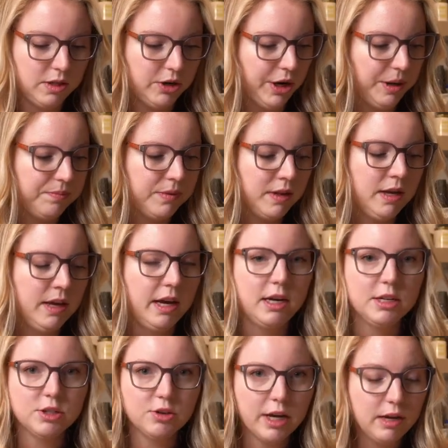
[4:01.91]
Okay,
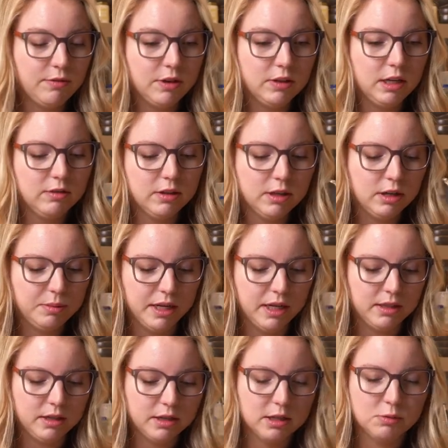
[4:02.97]
and it's okay if you leave a little bit
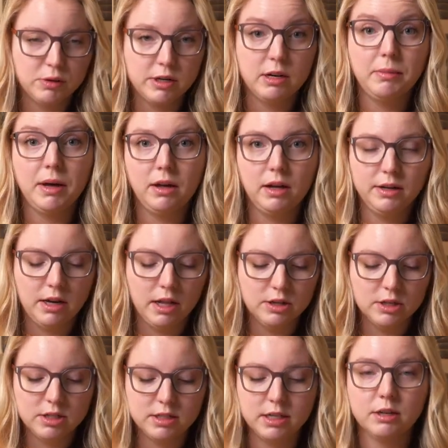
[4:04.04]
in there because we're gonna melt
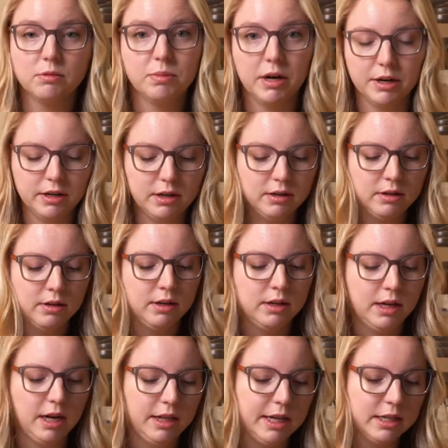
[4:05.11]
another stick of butter,
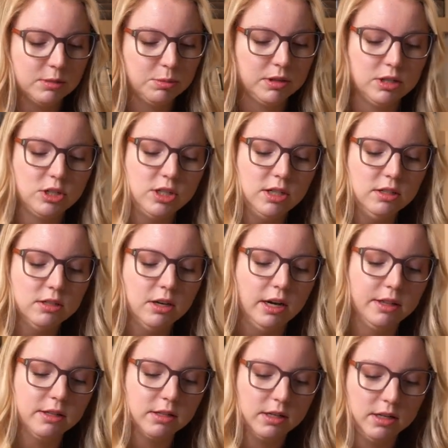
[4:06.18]
and that's what the
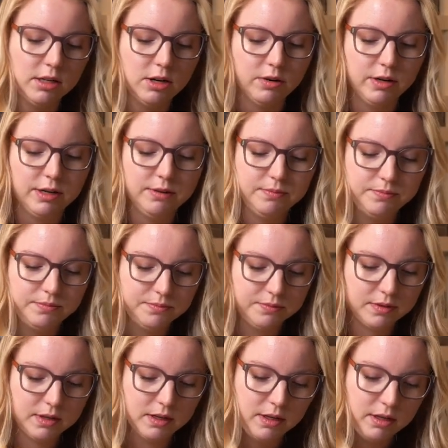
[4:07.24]
cheesecloth is gonna go in.
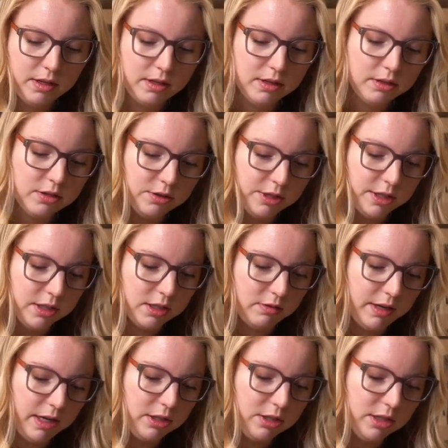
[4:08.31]
So just
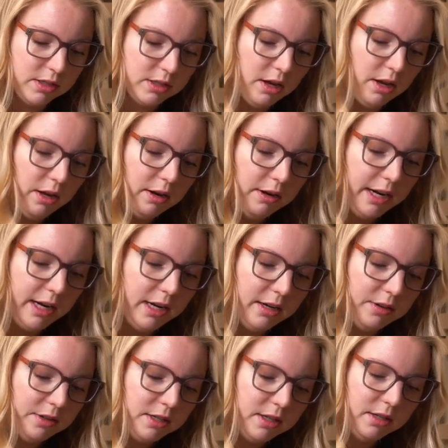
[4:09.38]
arrange this all
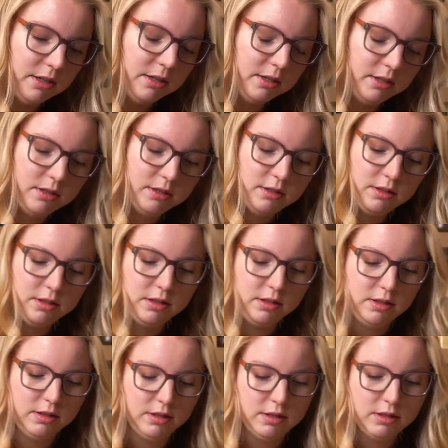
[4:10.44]
around
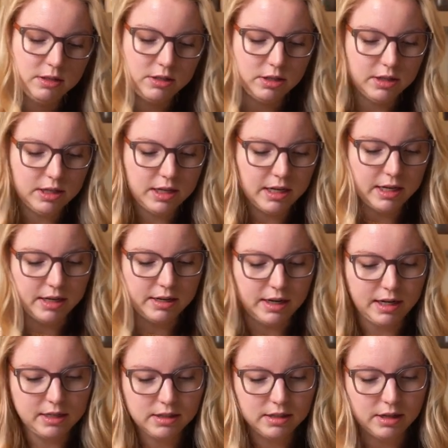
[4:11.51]
the turkey, get it
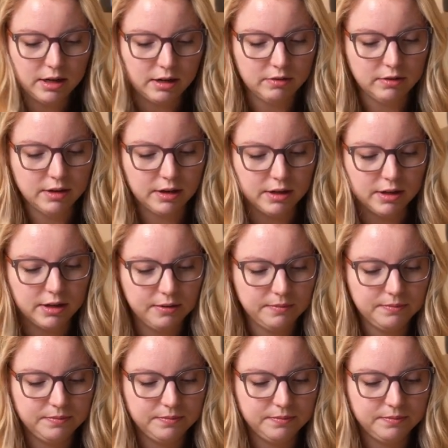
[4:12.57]
nice and covered.